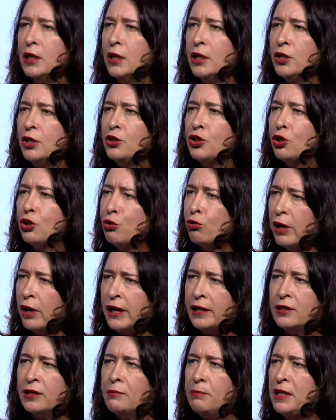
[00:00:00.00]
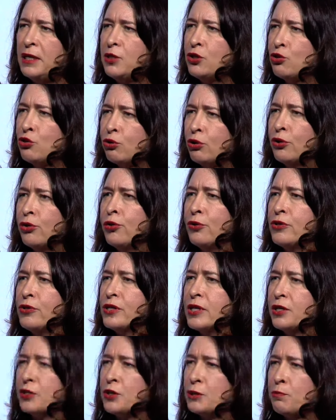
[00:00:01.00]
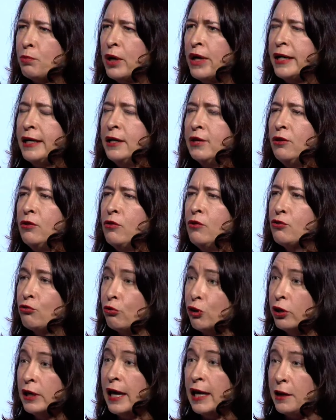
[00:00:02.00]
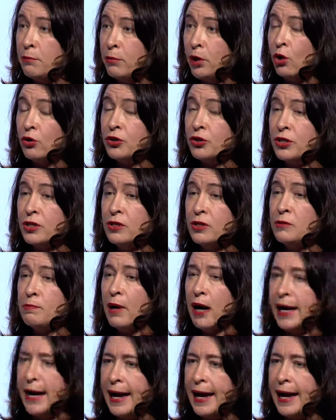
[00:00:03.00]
to correct the mistruths that are spreading through letterboxes by